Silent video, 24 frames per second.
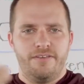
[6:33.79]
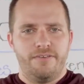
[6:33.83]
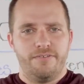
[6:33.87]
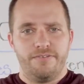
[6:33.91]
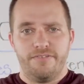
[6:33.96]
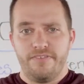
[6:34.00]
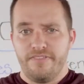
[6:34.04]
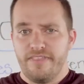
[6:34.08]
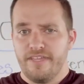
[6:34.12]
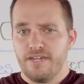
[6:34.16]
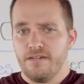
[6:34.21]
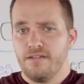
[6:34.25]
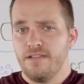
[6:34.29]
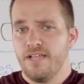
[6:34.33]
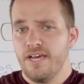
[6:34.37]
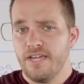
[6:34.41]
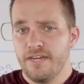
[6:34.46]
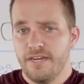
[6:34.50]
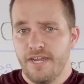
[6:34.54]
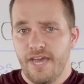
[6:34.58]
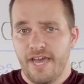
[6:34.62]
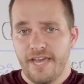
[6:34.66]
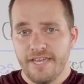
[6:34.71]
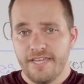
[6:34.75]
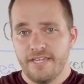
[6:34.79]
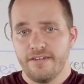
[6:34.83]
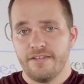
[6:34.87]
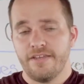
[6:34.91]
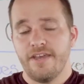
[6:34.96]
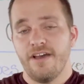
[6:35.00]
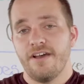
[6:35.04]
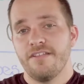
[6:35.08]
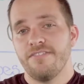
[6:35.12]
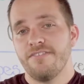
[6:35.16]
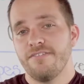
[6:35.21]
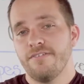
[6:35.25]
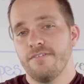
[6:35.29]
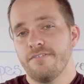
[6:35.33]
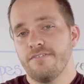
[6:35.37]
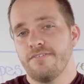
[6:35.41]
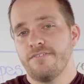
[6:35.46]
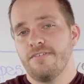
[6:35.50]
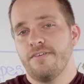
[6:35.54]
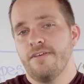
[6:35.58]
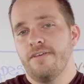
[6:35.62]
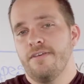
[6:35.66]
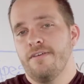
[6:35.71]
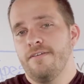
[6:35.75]
You see that a lot in high-end
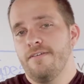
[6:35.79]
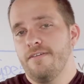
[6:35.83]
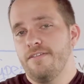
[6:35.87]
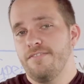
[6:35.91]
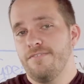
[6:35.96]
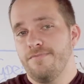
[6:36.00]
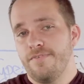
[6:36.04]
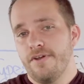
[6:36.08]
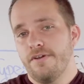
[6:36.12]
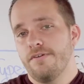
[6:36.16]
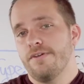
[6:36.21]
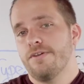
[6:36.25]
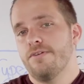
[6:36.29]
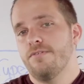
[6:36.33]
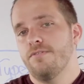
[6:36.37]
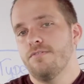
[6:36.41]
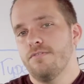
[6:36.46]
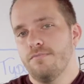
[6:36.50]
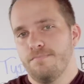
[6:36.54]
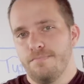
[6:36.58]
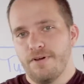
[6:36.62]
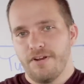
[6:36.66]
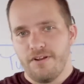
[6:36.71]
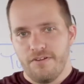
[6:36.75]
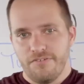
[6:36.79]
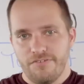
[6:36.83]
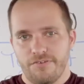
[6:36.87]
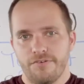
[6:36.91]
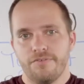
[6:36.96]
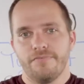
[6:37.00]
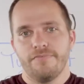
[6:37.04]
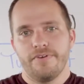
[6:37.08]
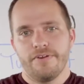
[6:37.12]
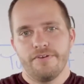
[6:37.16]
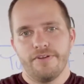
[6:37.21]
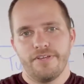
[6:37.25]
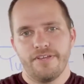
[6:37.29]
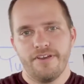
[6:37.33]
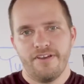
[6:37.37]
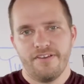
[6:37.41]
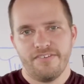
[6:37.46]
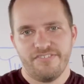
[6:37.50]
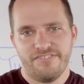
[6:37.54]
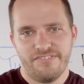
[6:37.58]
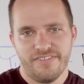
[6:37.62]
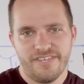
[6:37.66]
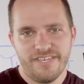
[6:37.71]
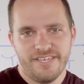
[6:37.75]
concerts. It's very cool, but also very
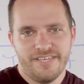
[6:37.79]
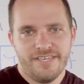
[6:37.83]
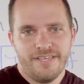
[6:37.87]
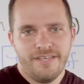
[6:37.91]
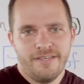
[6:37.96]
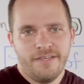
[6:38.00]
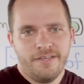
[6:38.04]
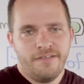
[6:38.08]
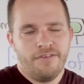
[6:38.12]
costly.